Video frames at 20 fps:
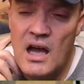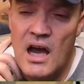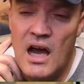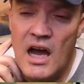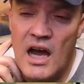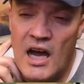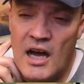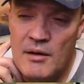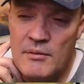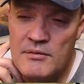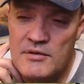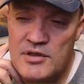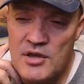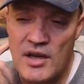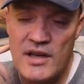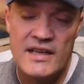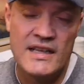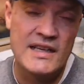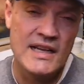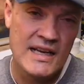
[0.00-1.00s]
So
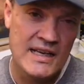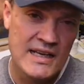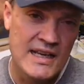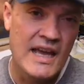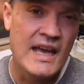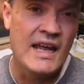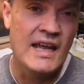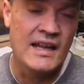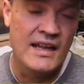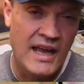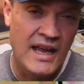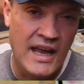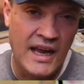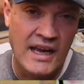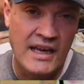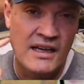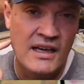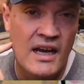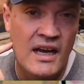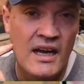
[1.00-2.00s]
I did get
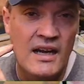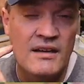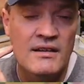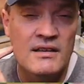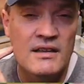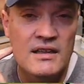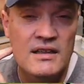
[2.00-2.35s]
a